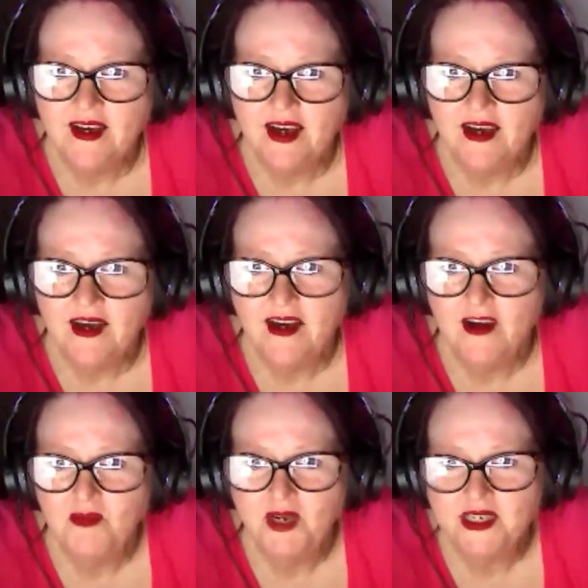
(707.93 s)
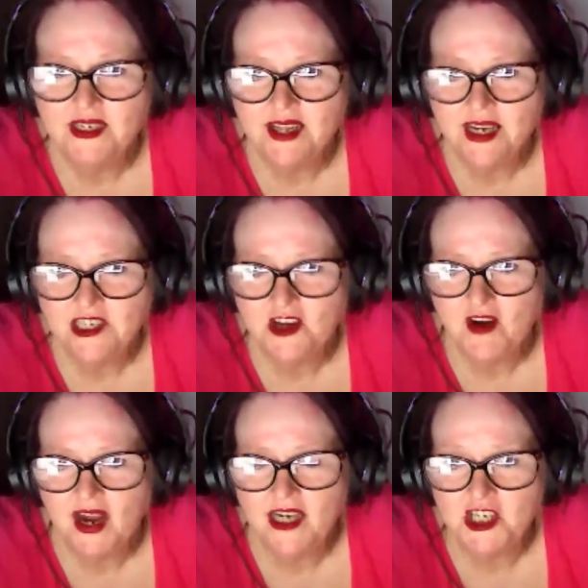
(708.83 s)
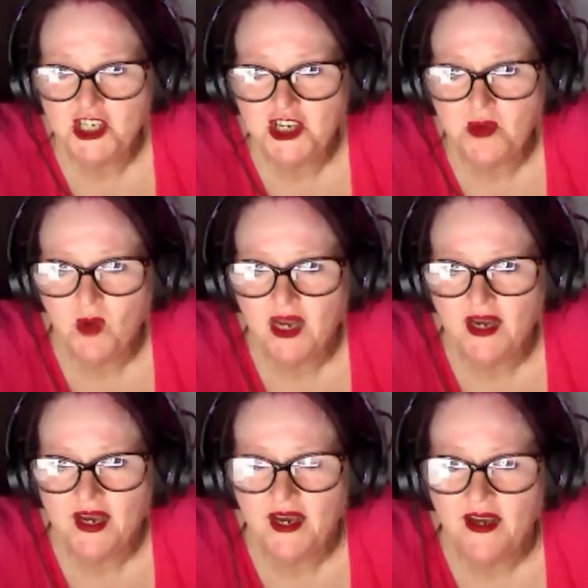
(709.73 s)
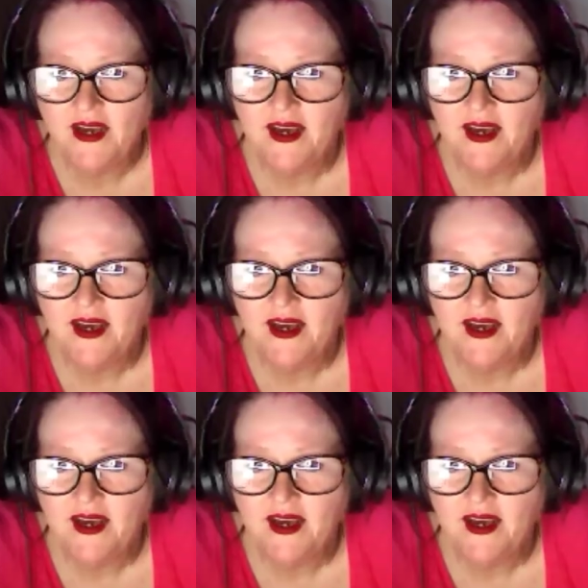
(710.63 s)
Oh, bless her. That's great. And she's doing well in it.